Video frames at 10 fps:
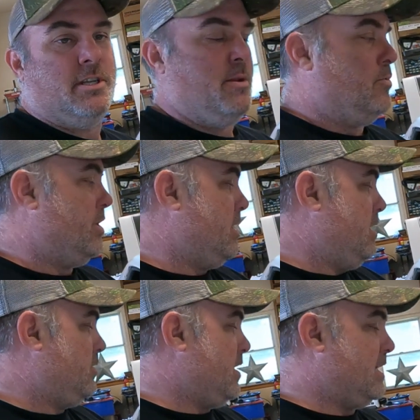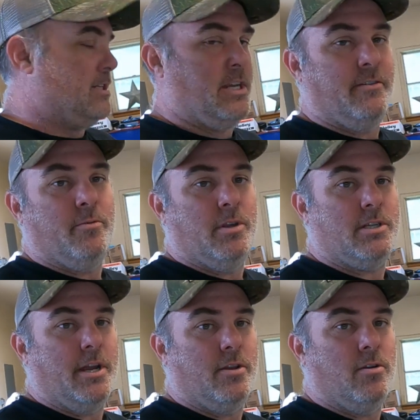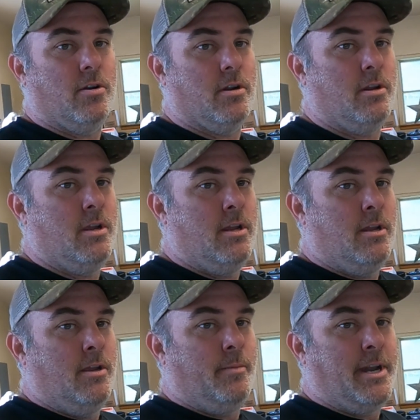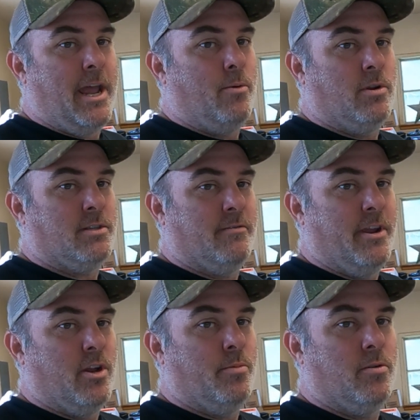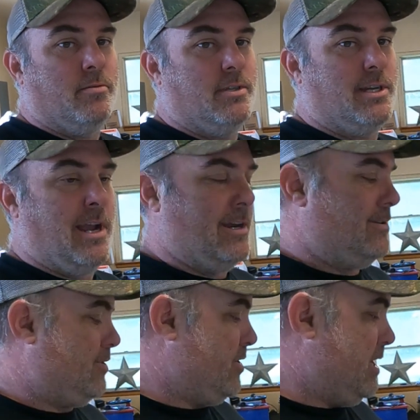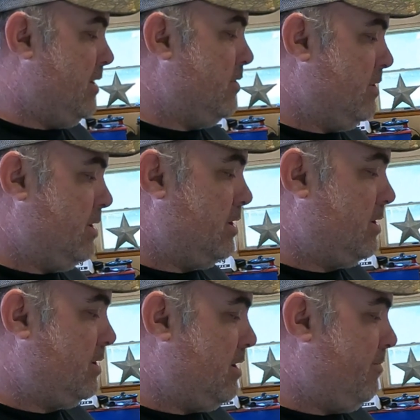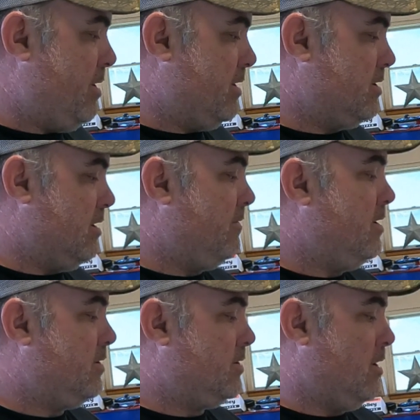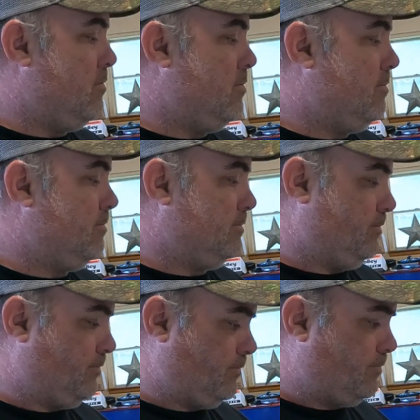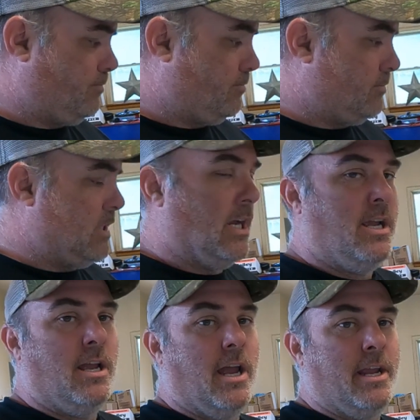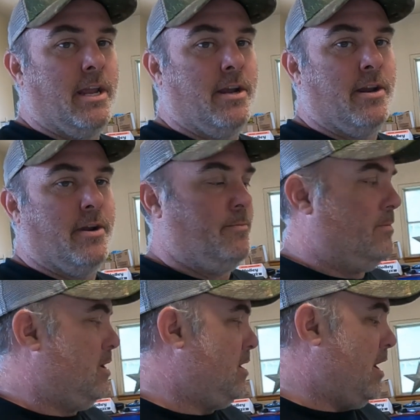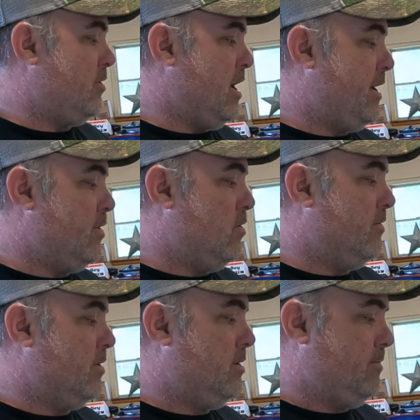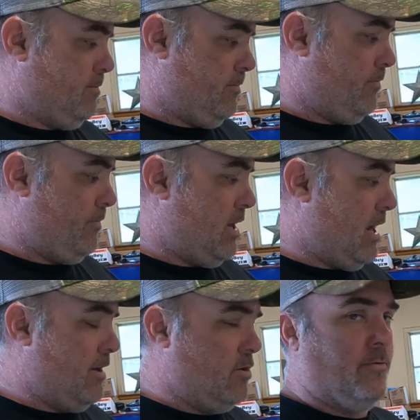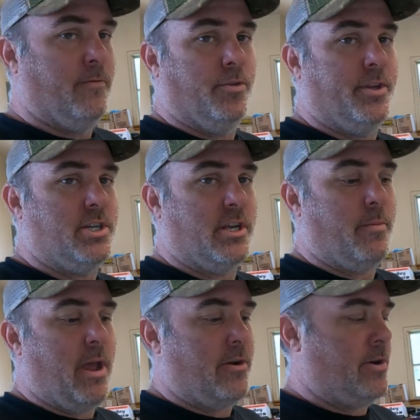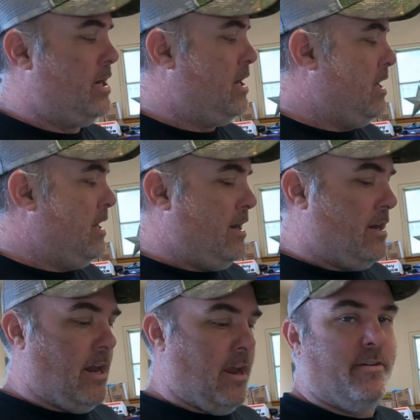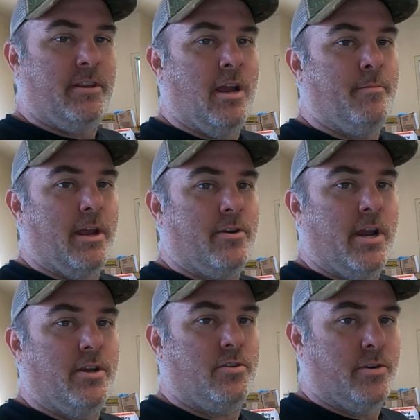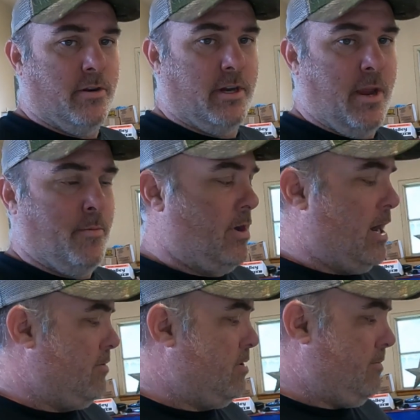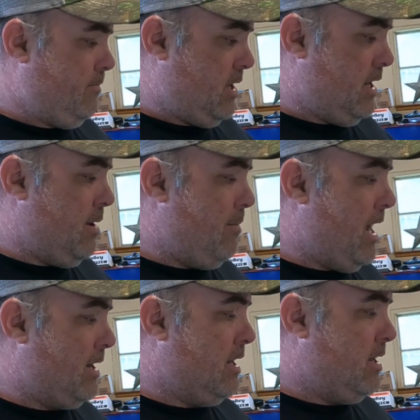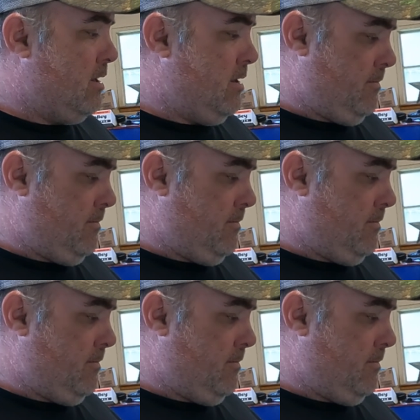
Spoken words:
in the same rig so I can see it from inside the car. My dad wasn't available. It's kind of tricky doing this stuff by yourself. So I get in there, I crank it over. I had good voltage at the battery. Every time that crank trigger came around, it hit a magnet.